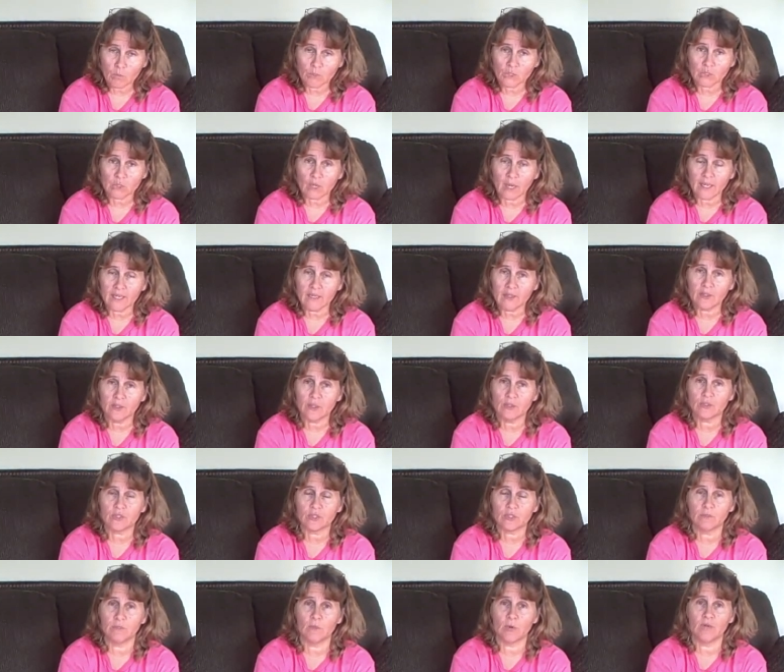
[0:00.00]
I'm gonna try to do
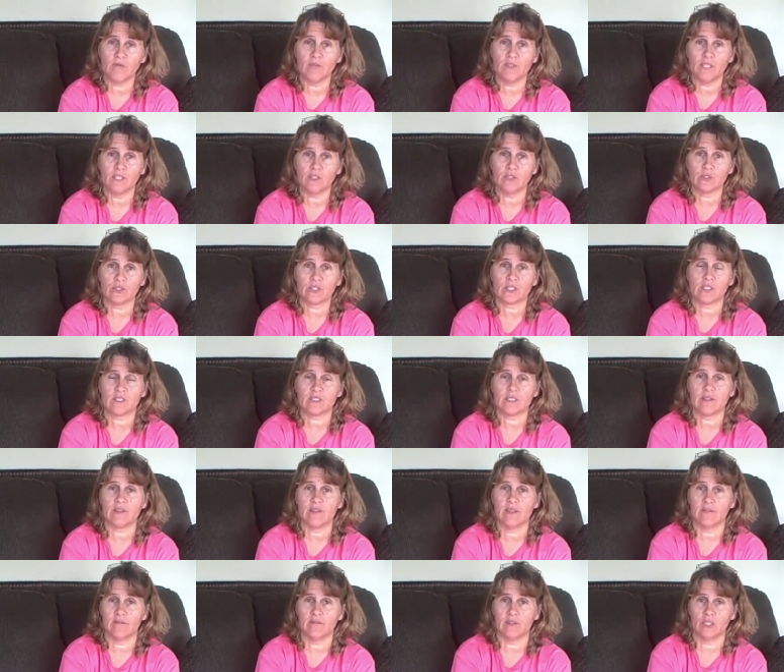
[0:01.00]
some more videos because I
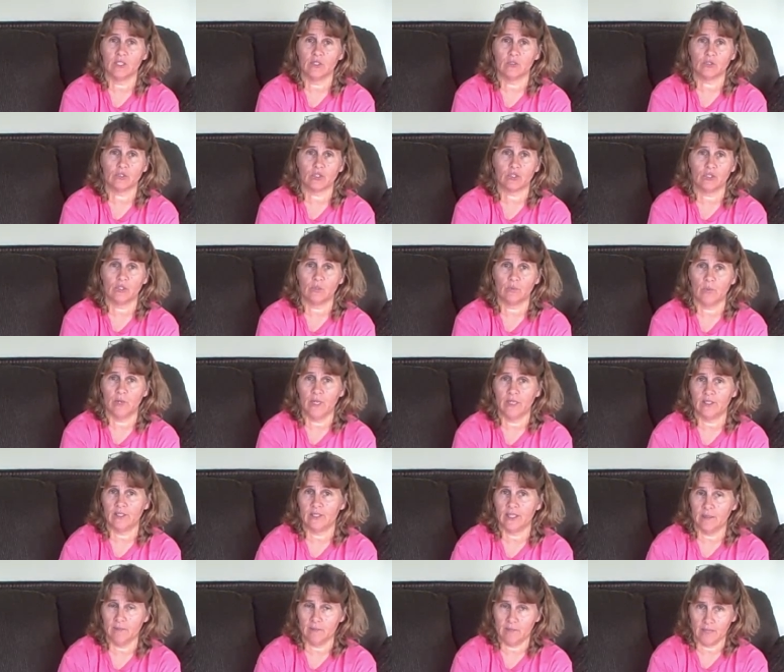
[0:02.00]
think video is a good way
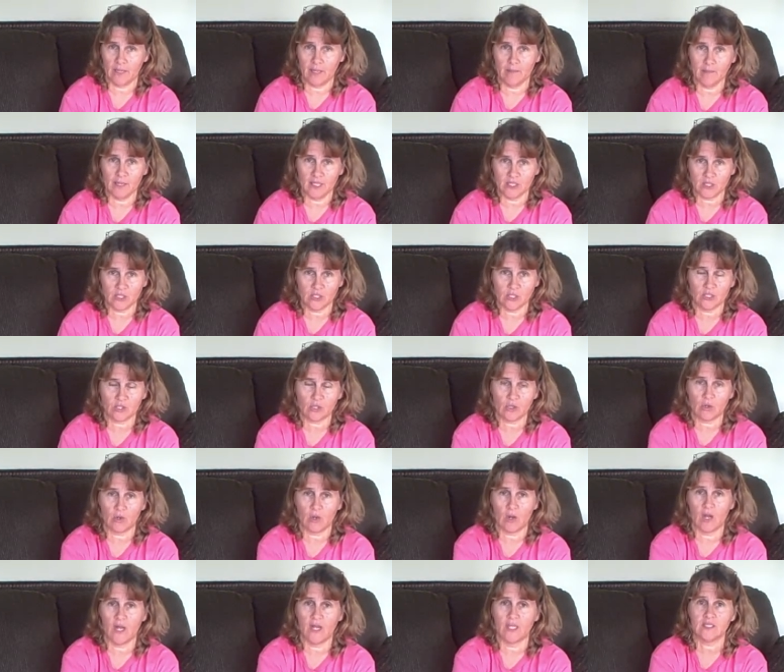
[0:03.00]
to get my message
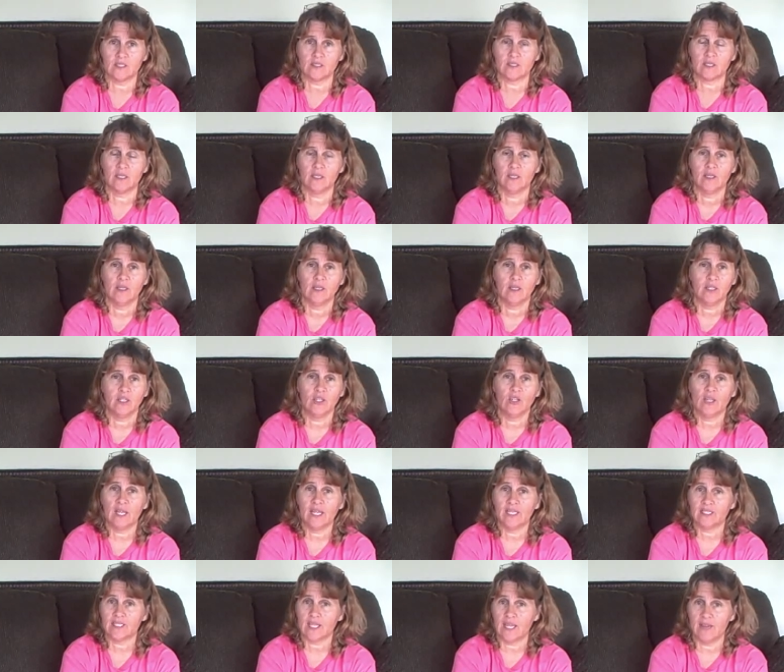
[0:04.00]
across. You
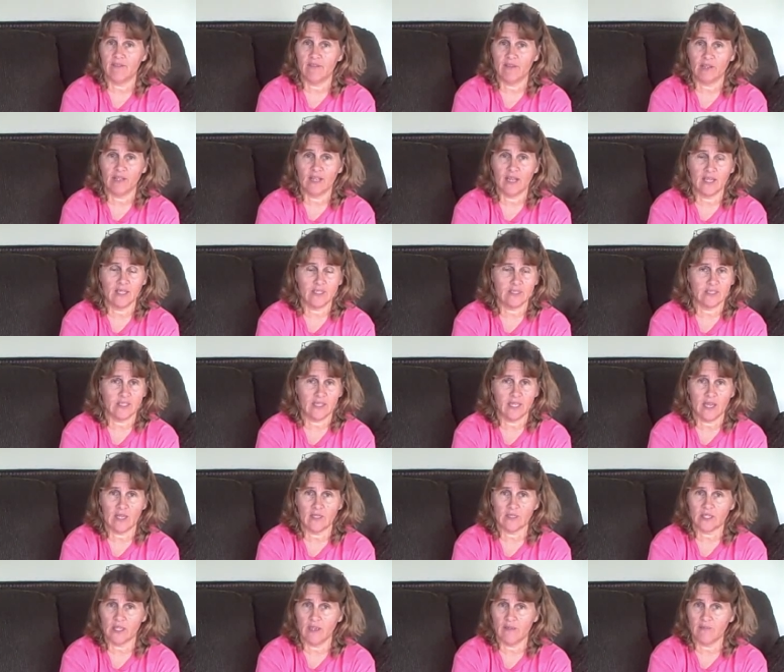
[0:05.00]
guys have guys and
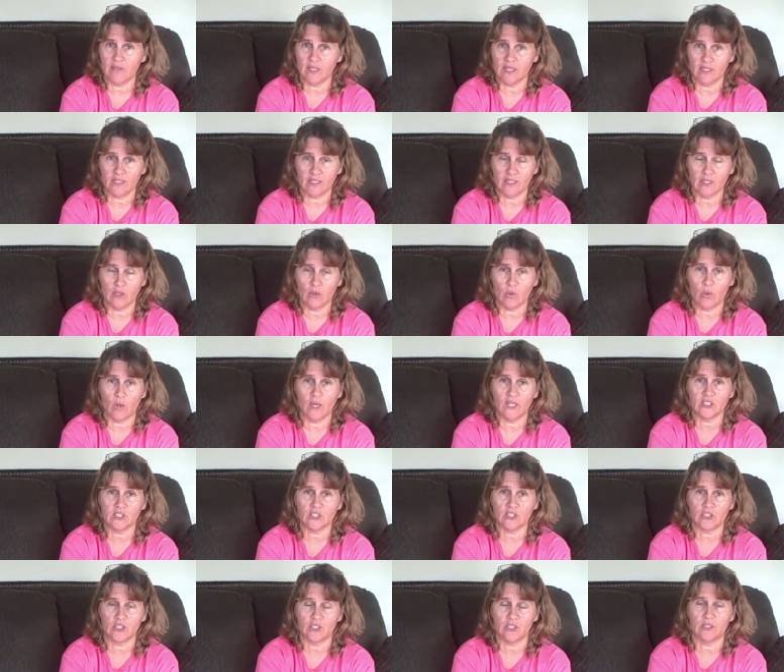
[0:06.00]
gals have any
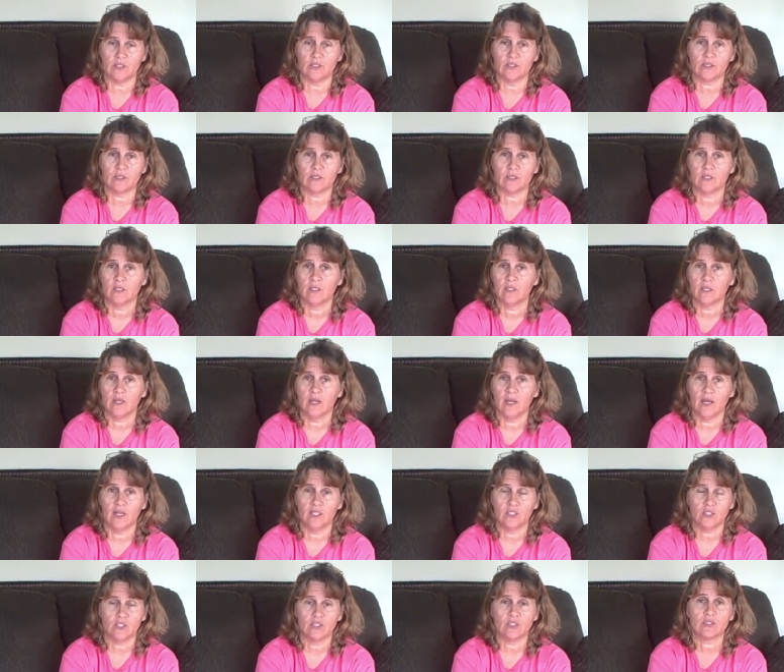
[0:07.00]
questions,
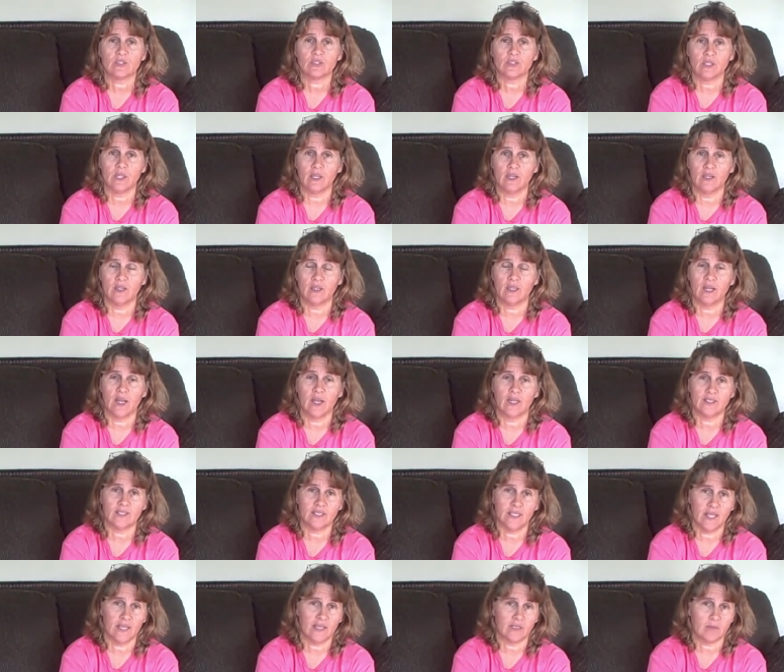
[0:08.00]
uh, just uh,
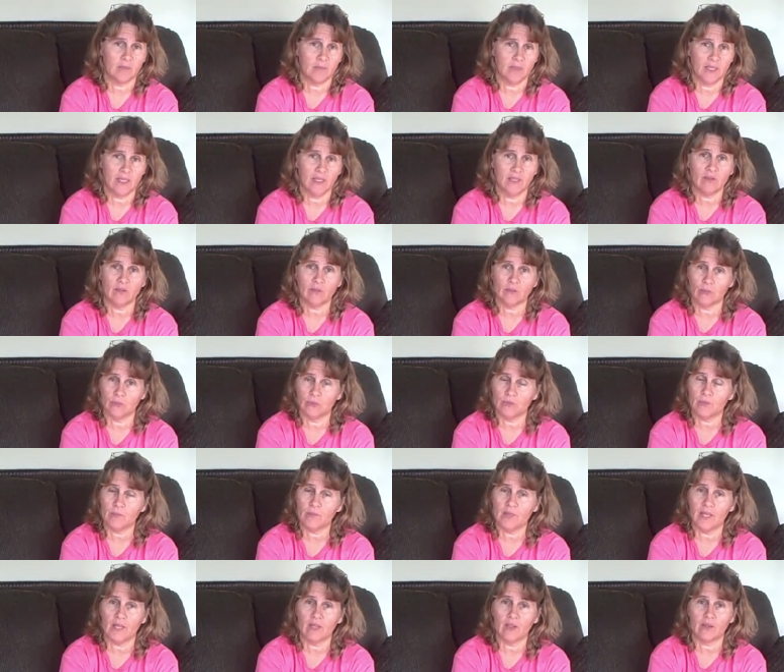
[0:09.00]
contact me through
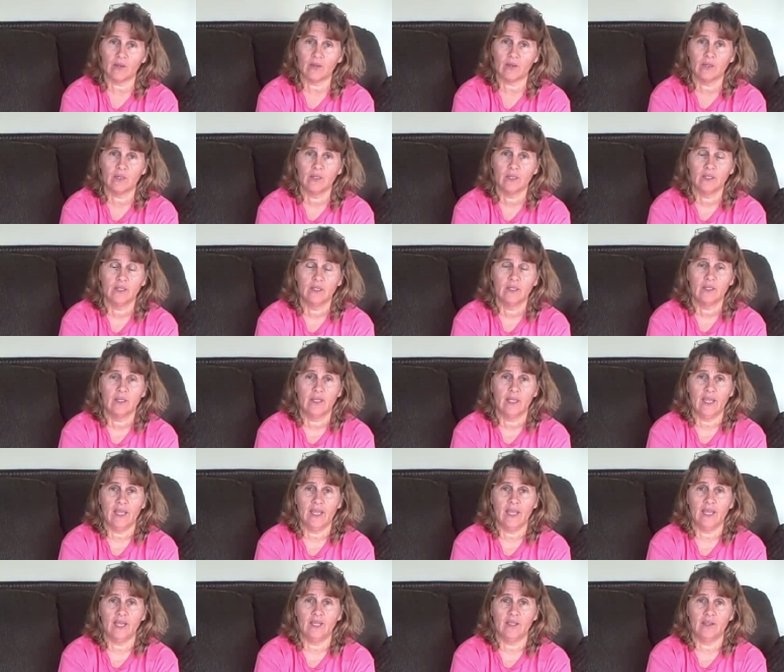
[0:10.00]
the mailer.
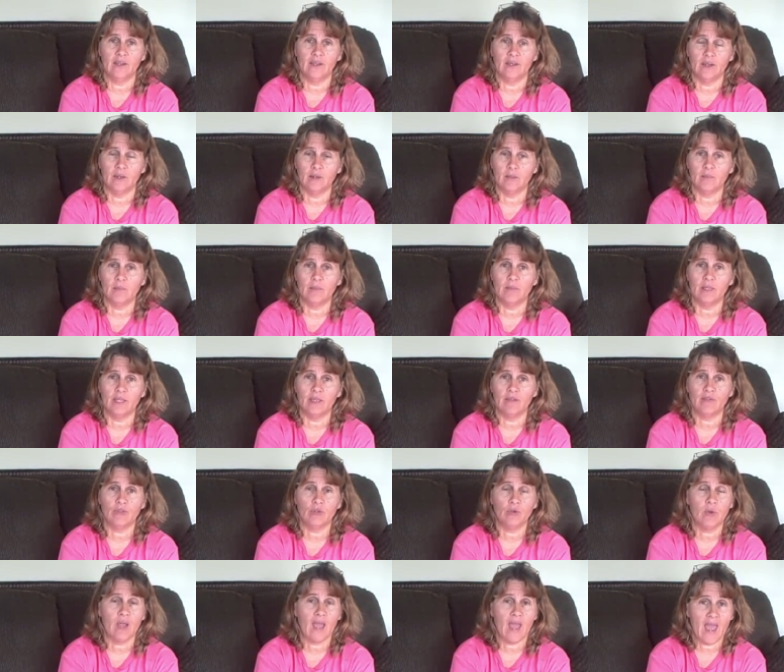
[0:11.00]
And um,
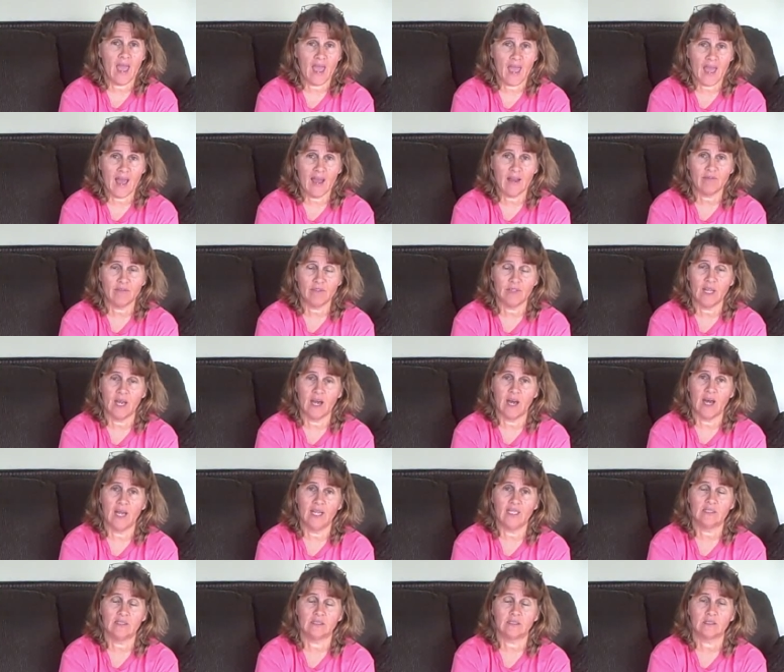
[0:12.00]
if you have
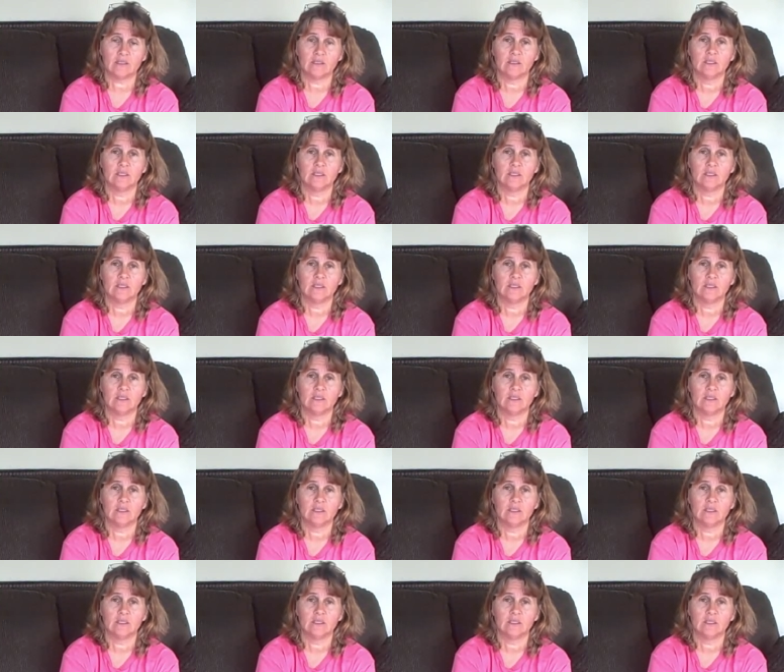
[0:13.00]
not